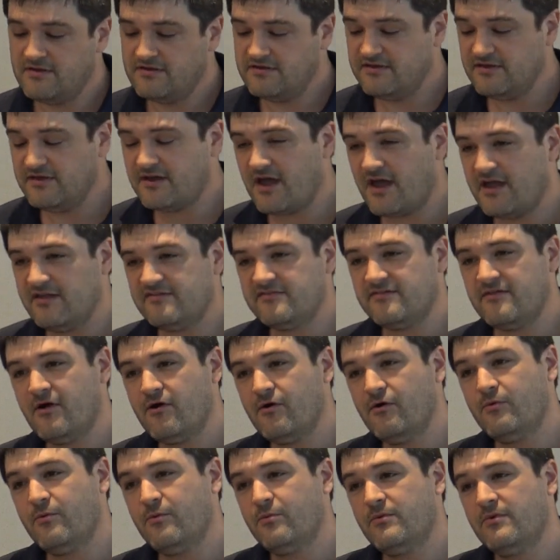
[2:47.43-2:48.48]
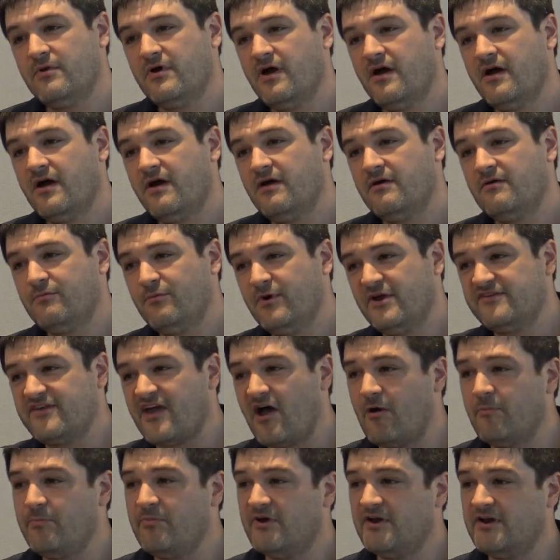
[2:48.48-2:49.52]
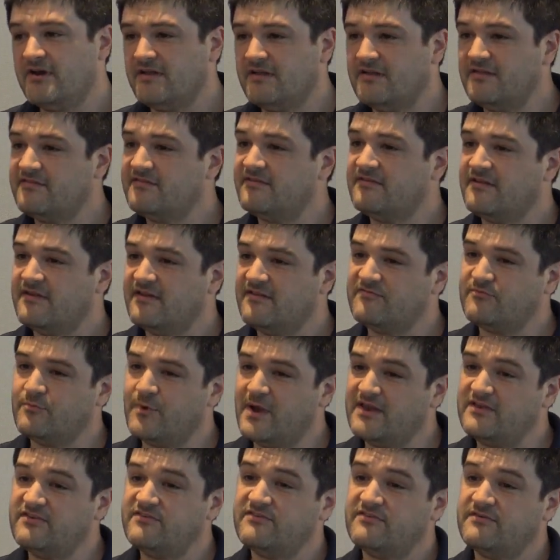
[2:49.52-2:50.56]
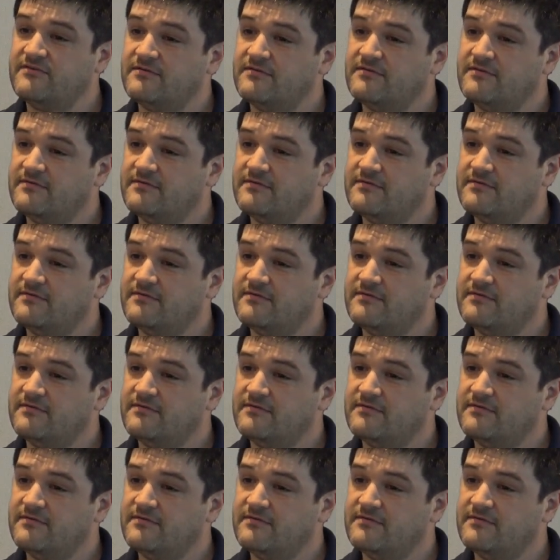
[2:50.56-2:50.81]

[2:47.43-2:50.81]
you guys know which output is which?